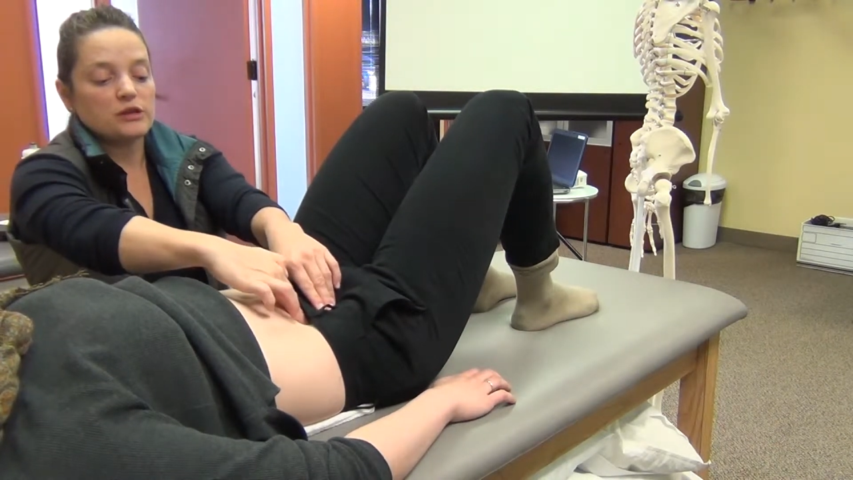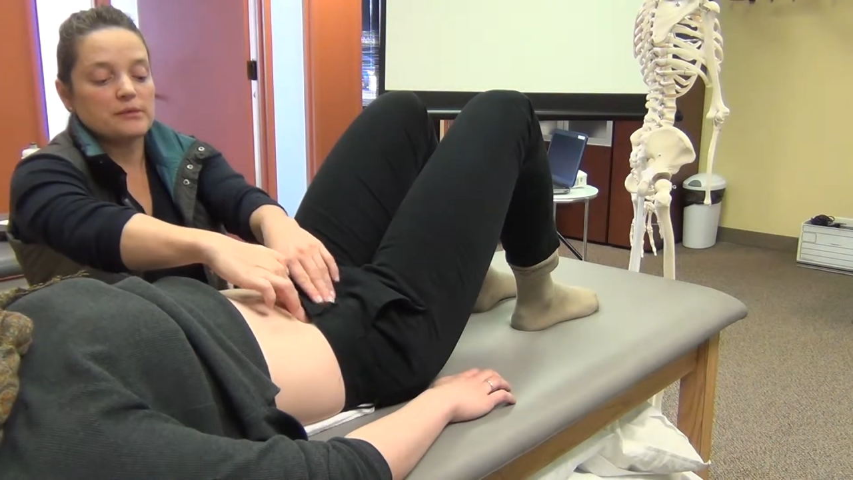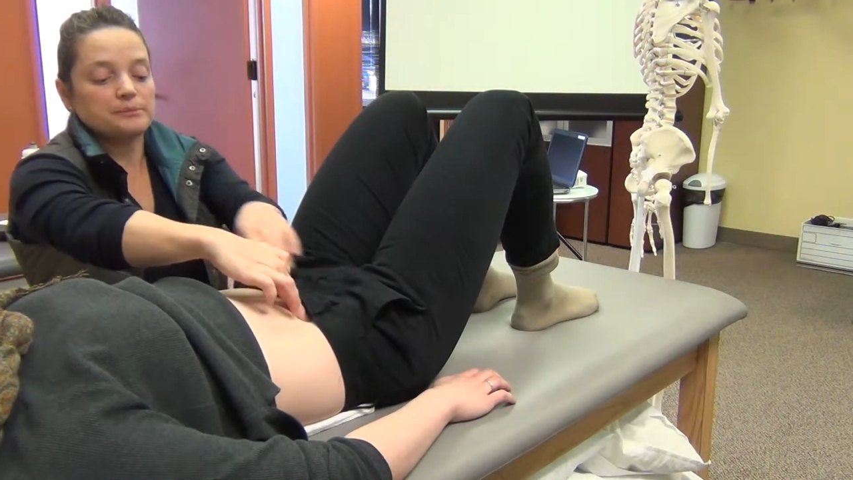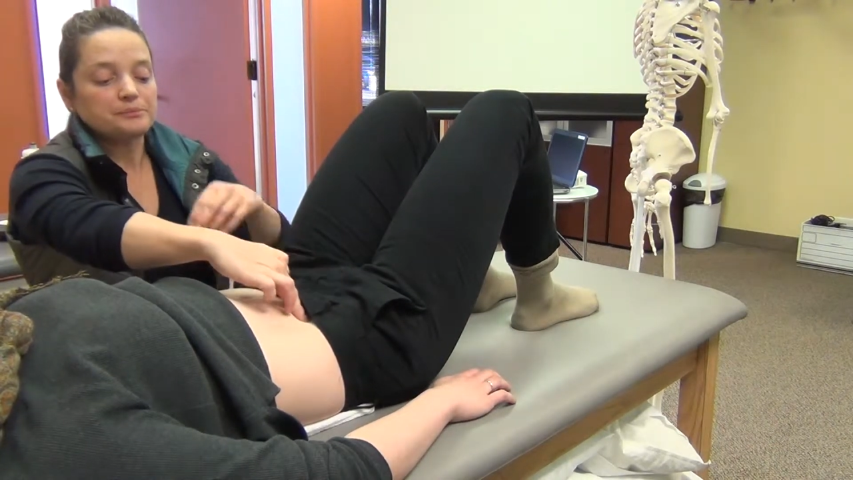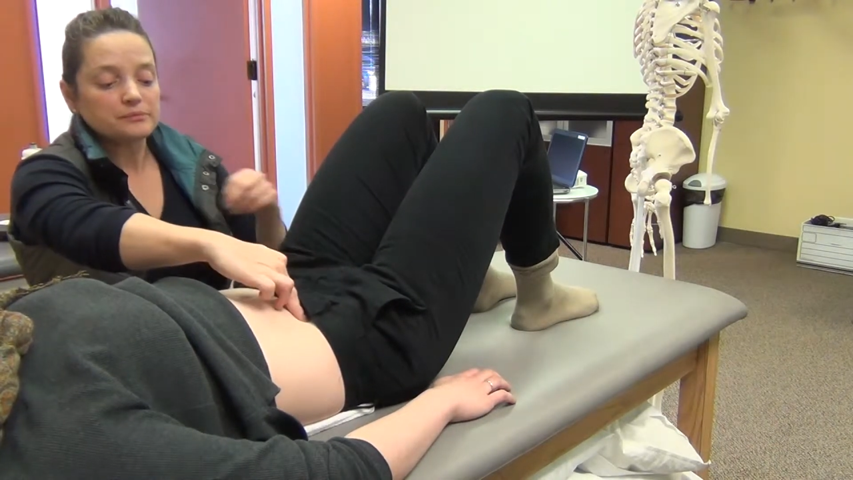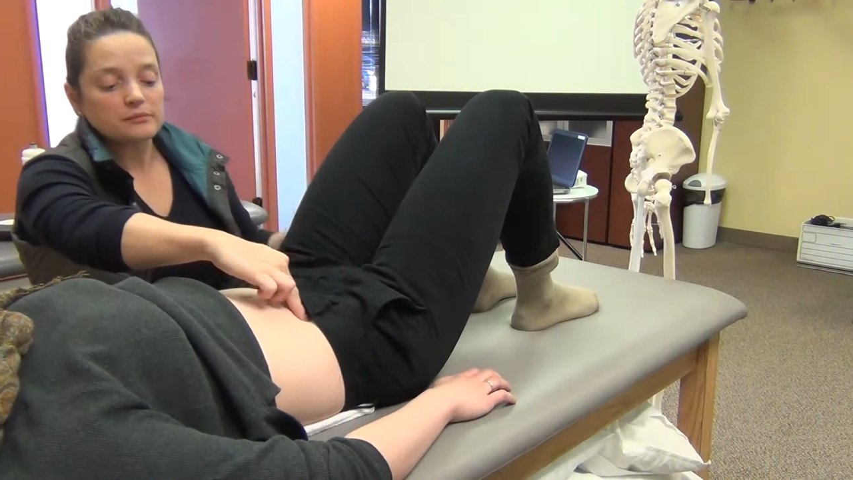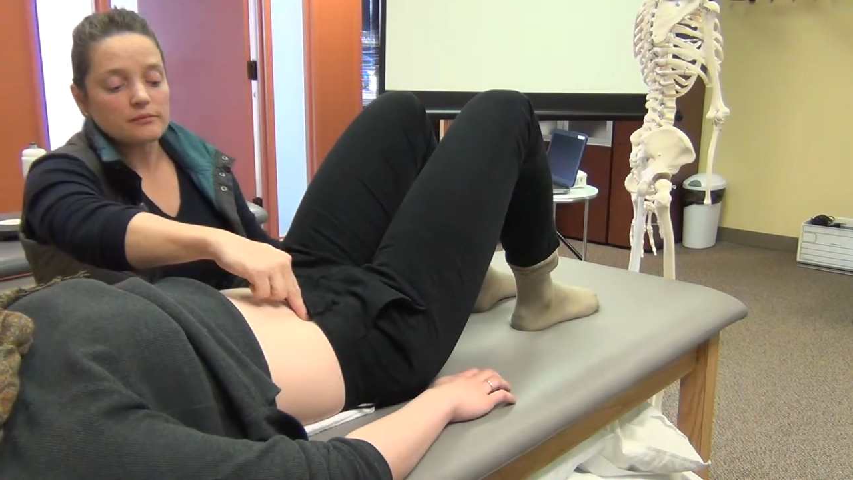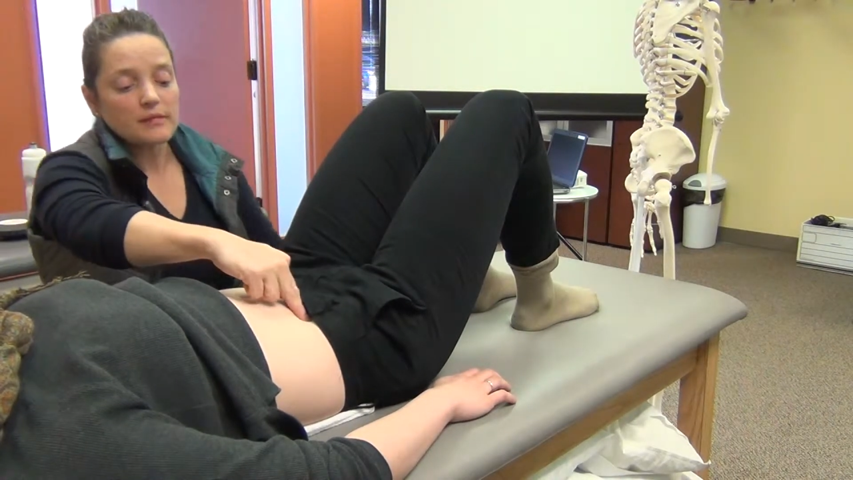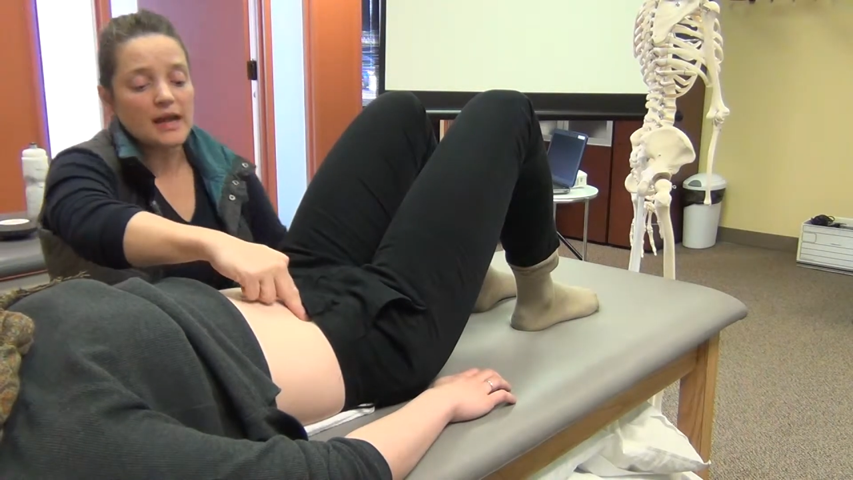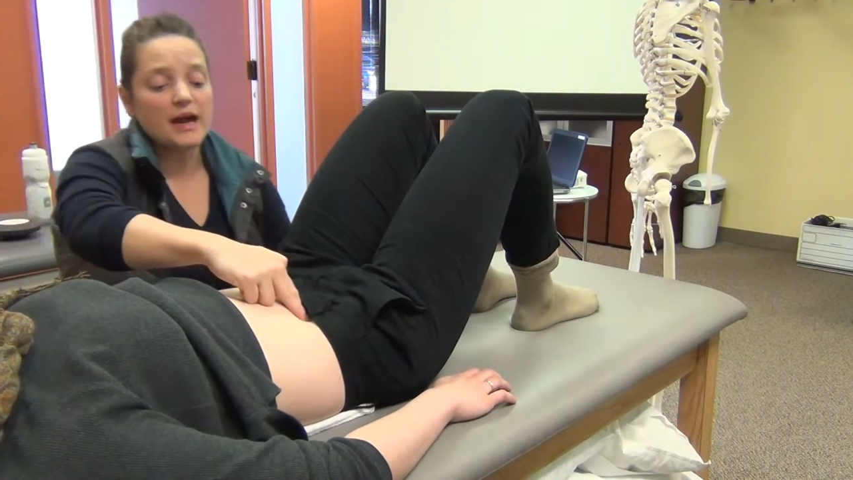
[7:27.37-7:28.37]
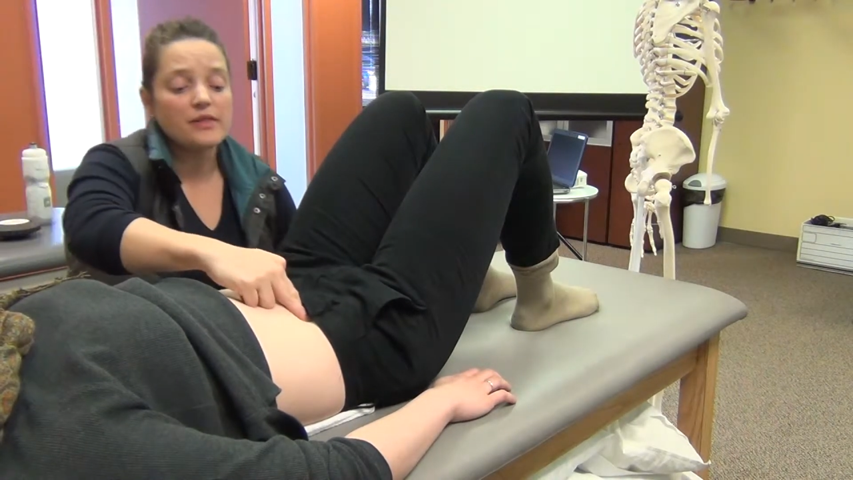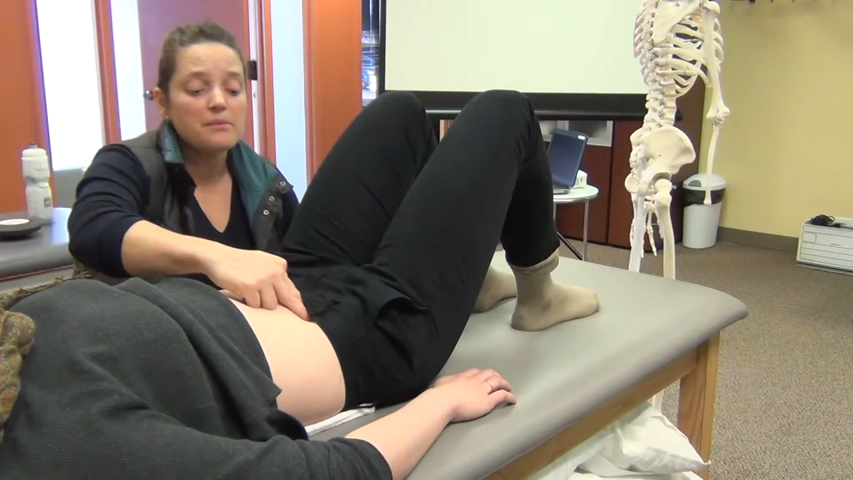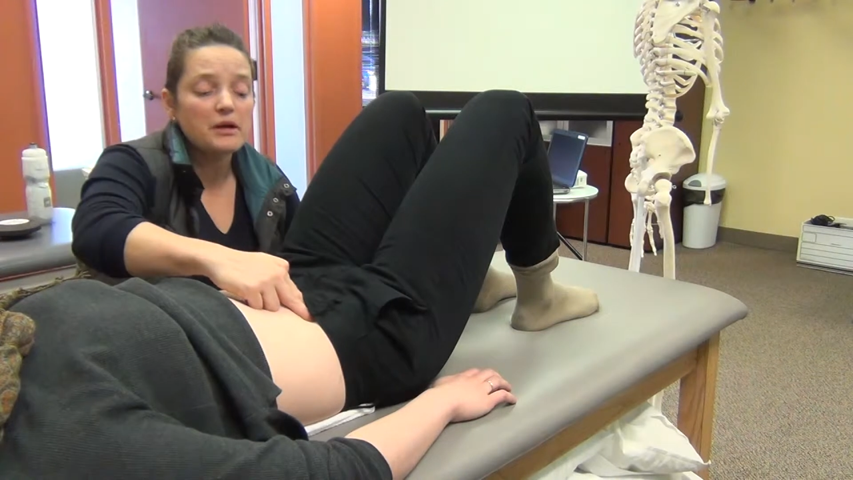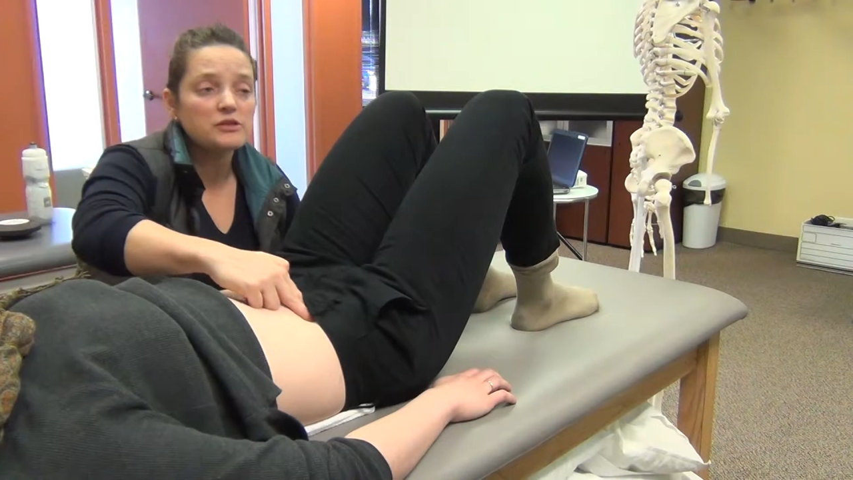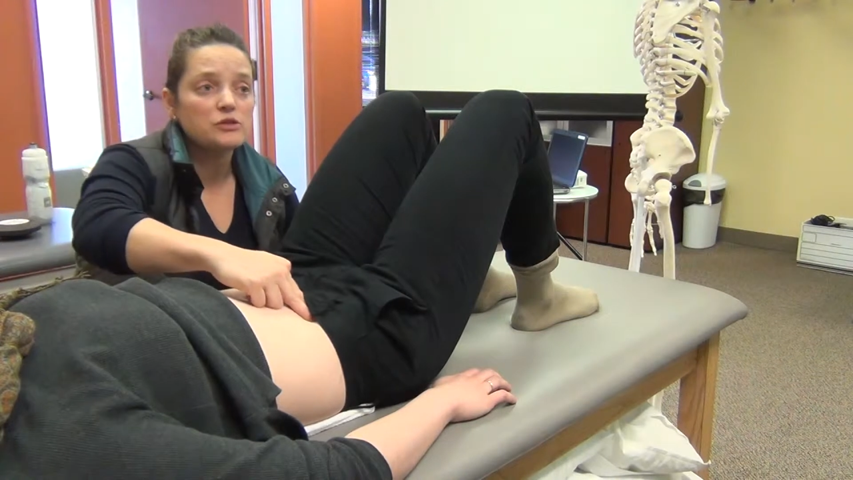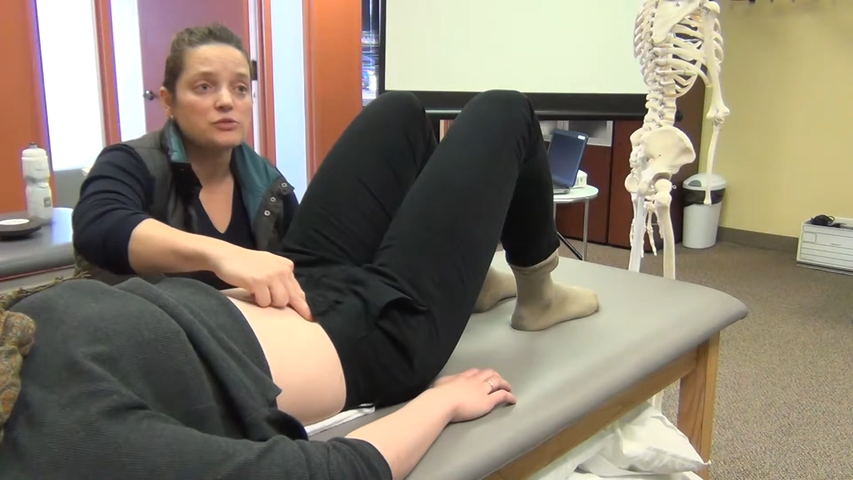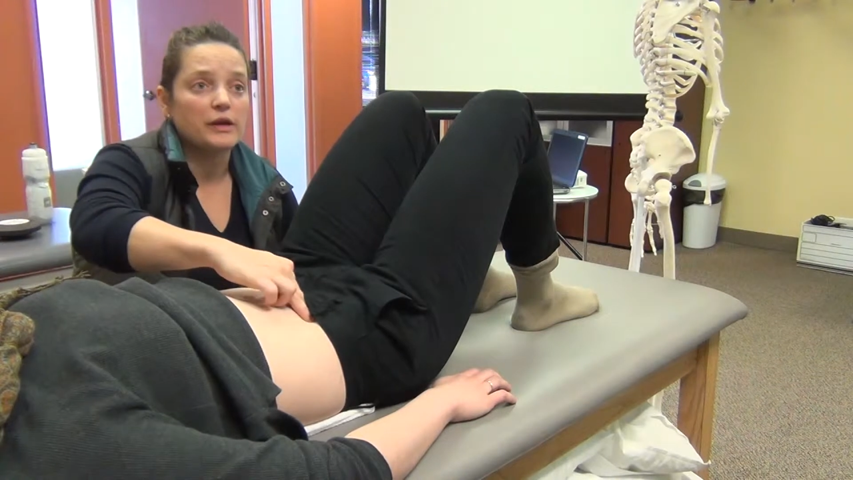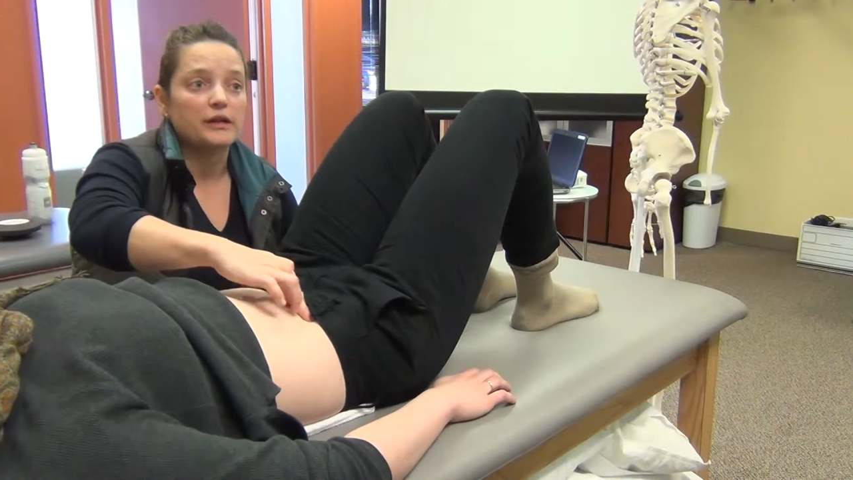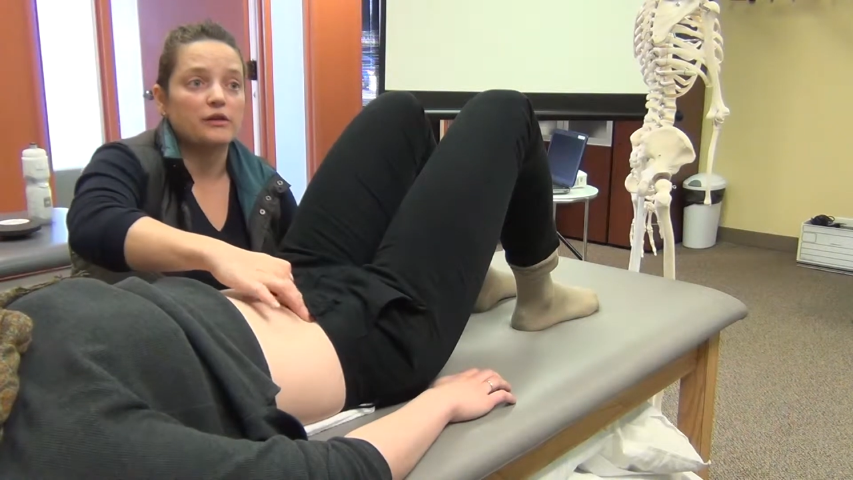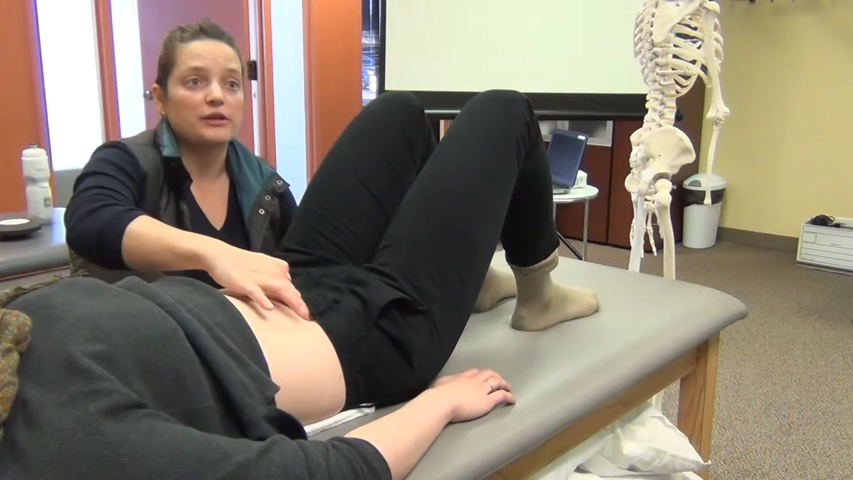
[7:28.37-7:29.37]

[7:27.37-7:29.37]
them on the muscles right here.